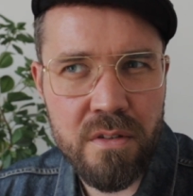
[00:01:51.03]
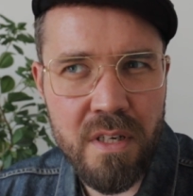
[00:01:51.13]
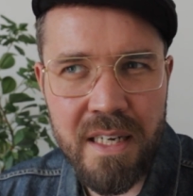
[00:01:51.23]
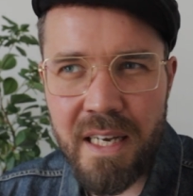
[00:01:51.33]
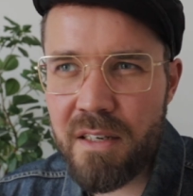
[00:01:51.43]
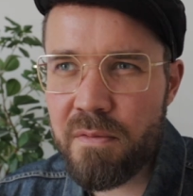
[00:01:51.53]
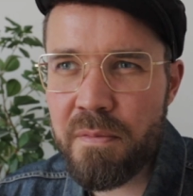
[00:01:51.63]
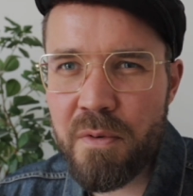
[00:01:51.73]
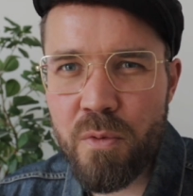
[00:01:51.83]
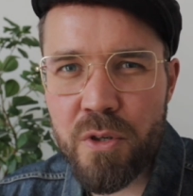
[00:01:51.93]
I can't
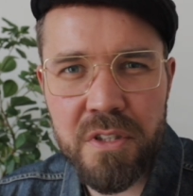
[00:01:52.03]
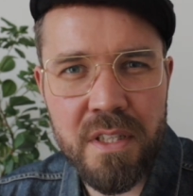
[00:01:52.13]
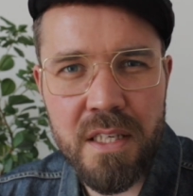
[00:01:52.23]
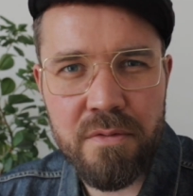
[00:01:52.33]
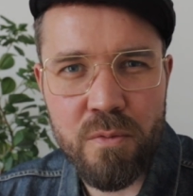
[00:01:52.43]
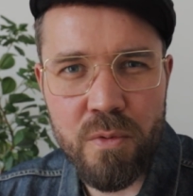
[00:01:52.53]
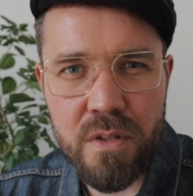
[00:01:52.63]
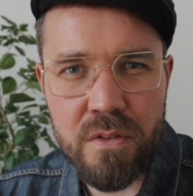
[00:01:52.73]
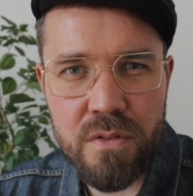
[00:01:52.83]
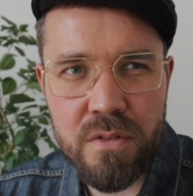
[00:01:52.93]
remember washing it even
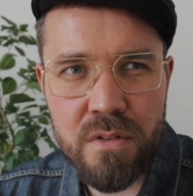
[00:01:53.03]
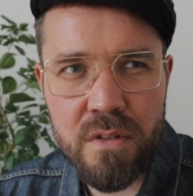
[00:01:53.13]
once.